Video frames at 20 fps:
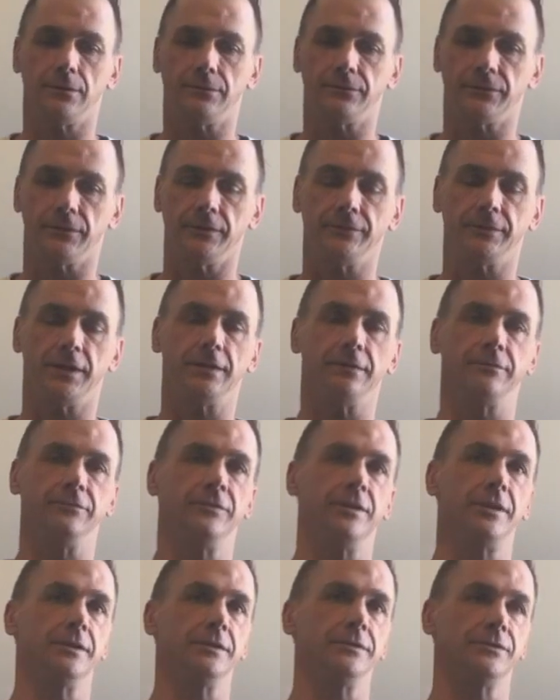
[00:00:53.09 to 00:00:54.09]
was living out in
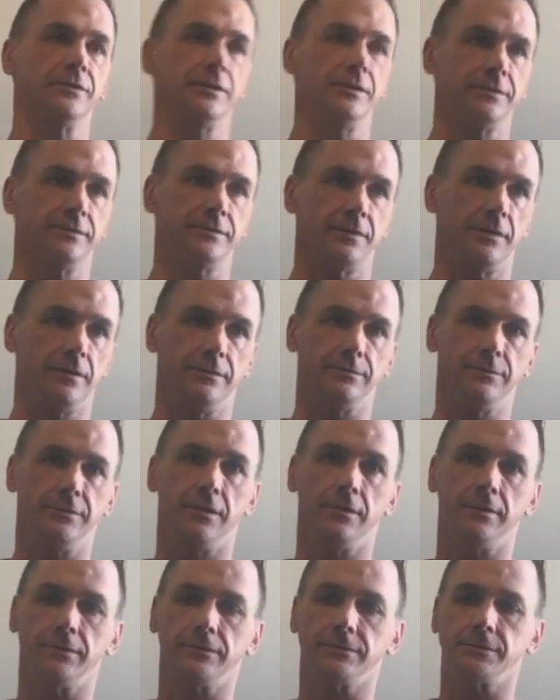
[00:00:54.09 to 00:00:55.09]
Vegas at the time in
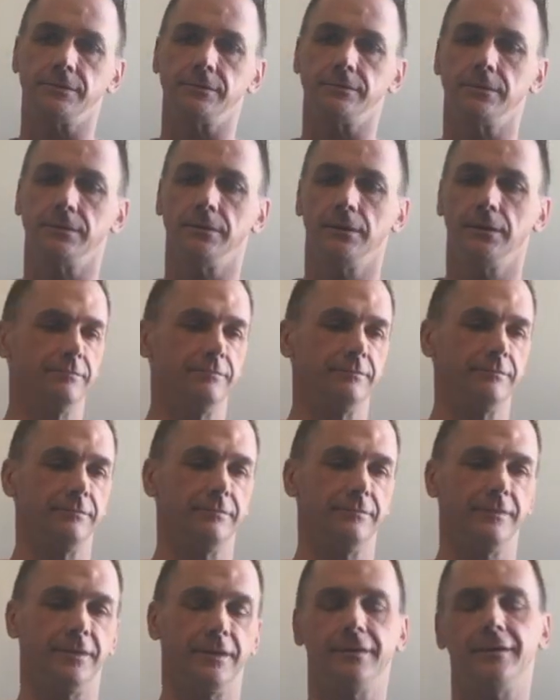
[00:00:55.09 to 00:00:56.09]
Henderson.
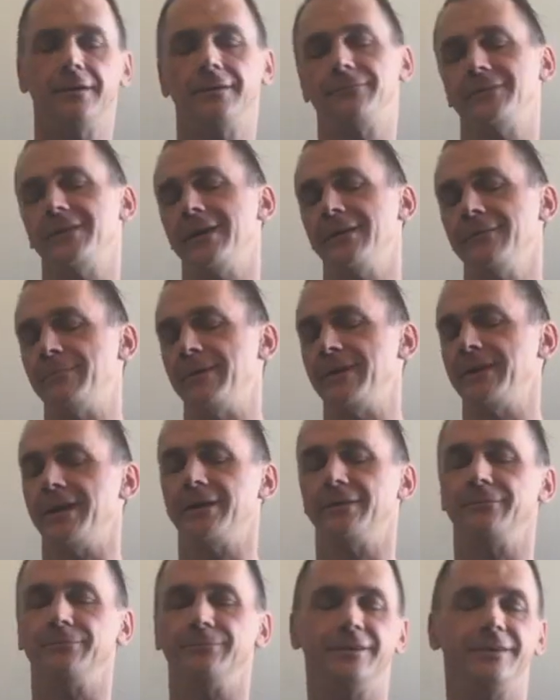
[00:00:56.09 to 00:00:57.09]
I've been
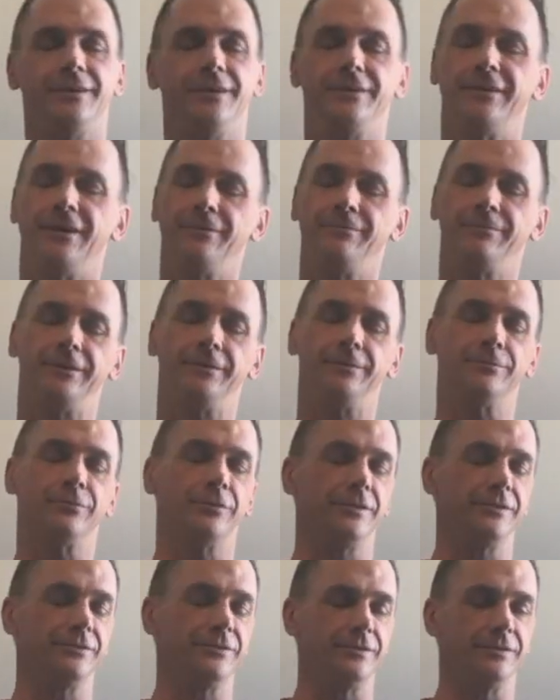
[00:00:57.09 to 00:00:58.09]
out. I've been in
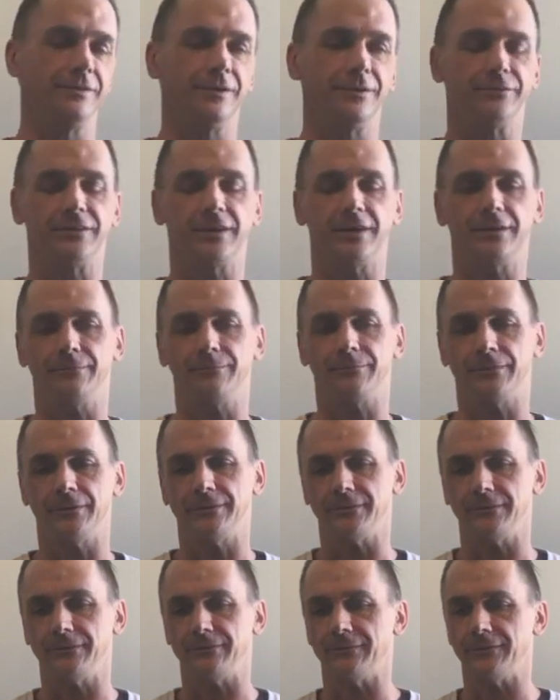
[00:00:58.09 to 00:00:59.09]
prison. I was out in
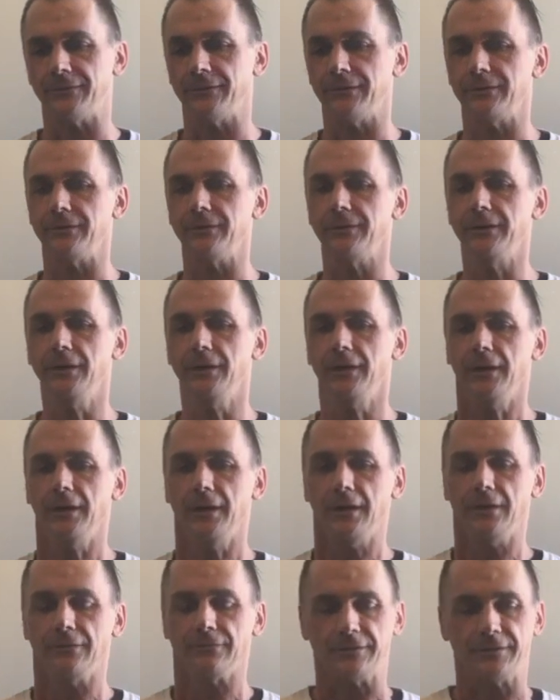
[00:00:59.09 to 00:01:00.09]
prison for
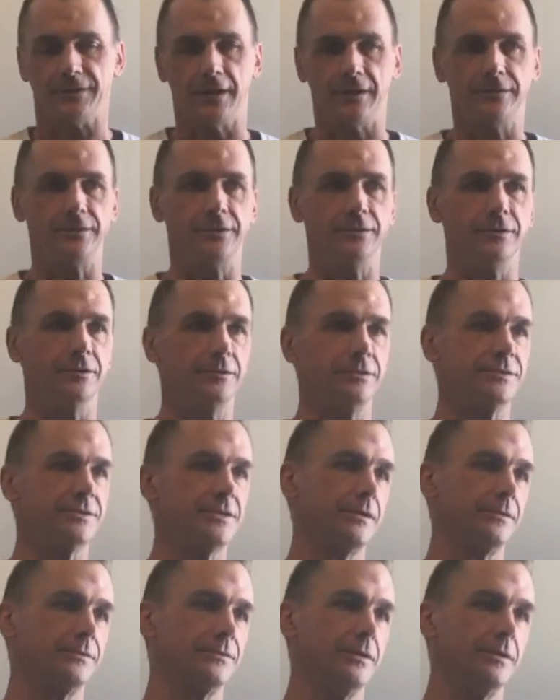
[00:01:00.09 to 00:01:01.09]
10 years
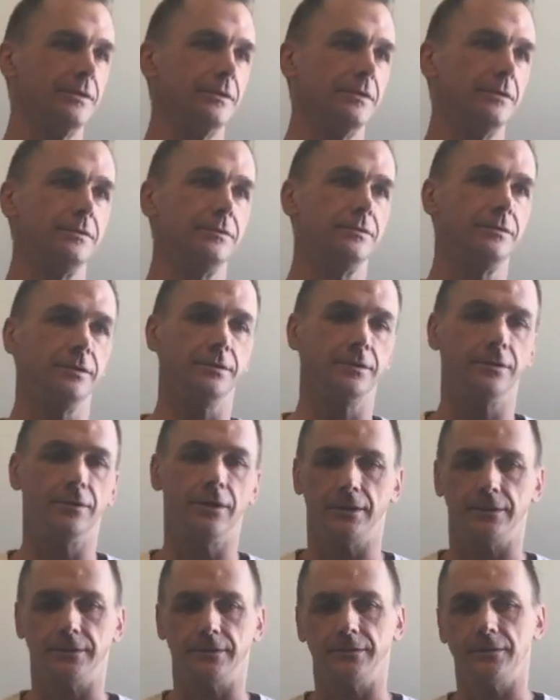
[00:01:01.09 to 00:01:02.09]
out there, you know,
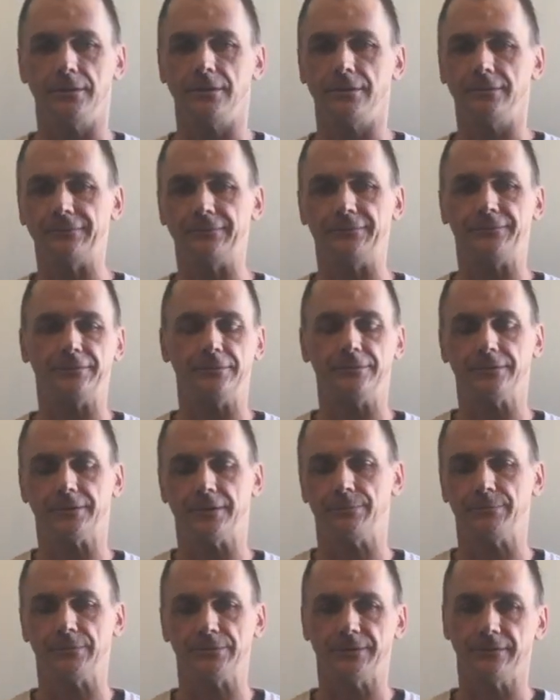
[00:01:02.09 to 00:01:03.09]
on and off, a
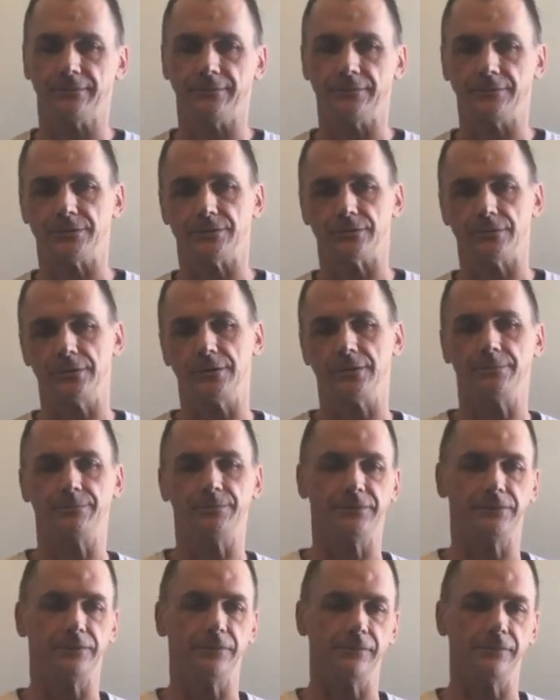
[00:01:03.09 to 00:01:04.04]
couple different trips.